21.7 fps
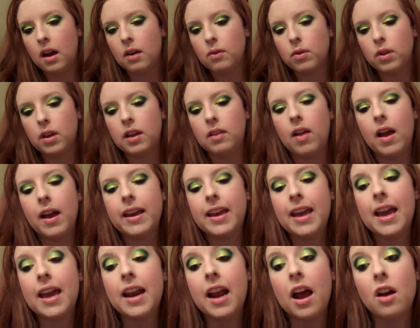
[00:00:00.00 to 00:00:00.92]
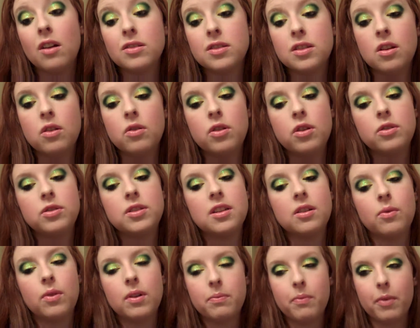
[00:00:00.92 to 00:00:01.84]
I really like it, and I also
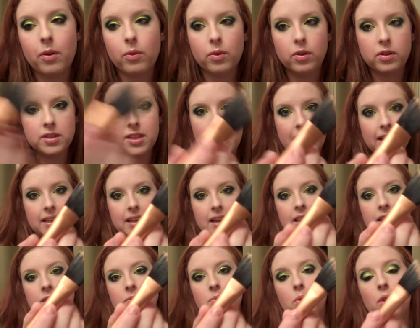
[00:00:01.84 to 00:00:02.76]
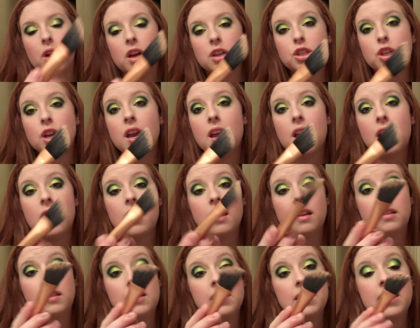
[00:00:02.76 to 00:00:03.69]
used it with my Real Techniques brush.
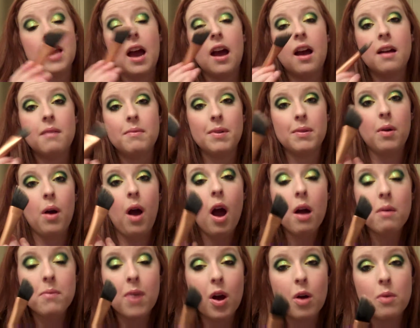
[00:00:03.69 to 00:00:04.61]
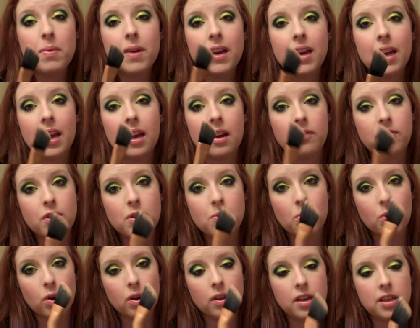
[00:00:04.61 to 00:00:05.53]
I'm hoping to get a
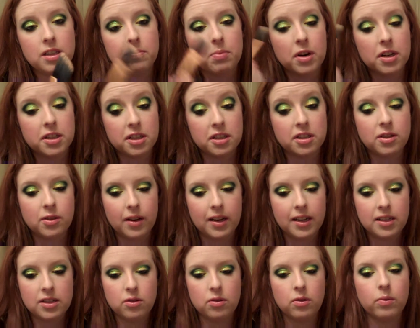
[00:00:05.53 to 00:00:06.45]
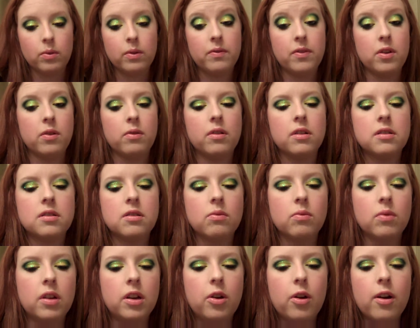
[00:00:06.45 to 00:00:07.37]
few more of these brushes so I can do a review because
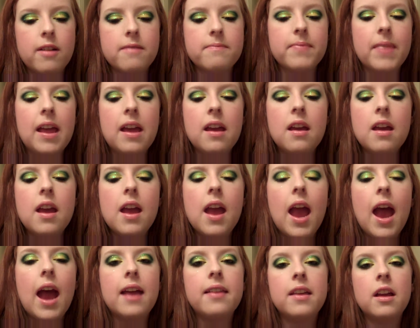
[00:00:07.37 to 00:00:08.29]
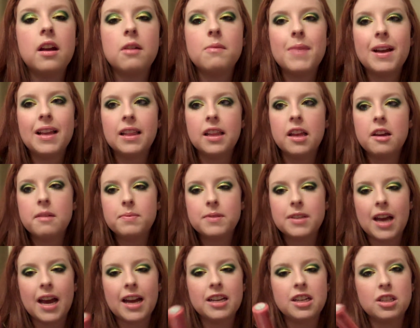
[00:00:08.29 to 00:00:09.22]
they're really great. And then on my
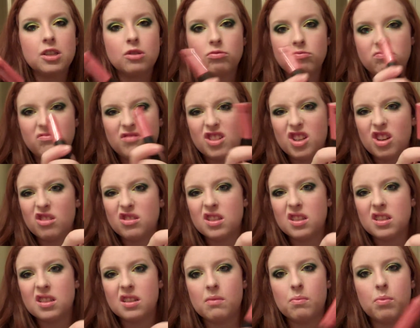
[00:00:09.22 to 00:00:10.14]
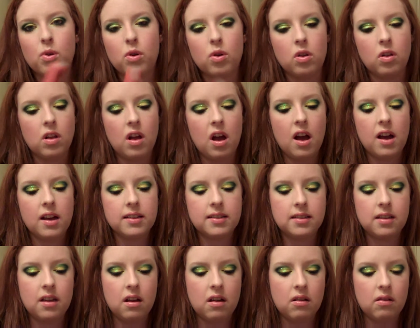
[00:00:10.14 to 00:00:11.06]
lips, I just chose a simple
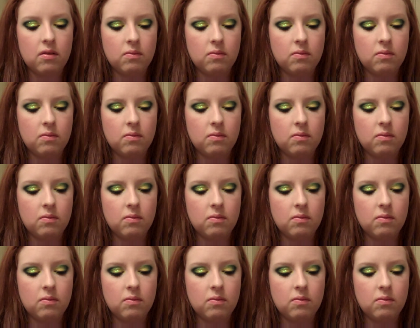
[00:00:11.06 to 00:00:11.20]
gloss.